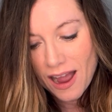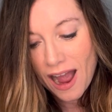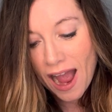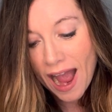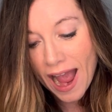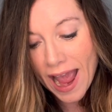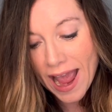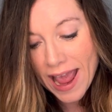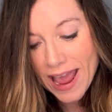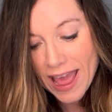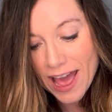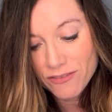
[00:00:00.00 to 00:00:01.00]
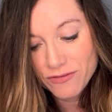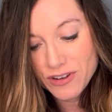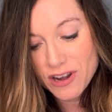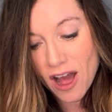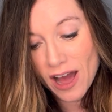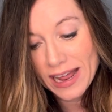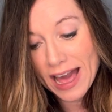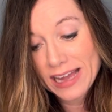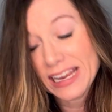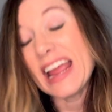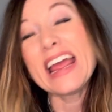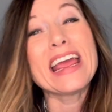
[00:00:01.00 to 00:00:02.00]
I have not
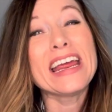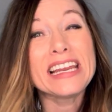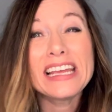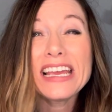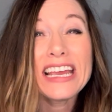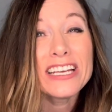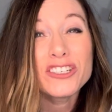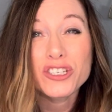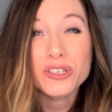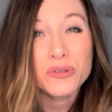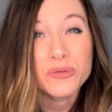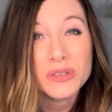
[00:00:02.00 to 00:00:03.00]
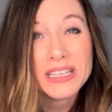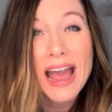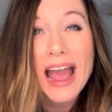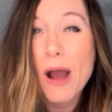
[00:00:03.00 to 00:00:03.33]
had any issues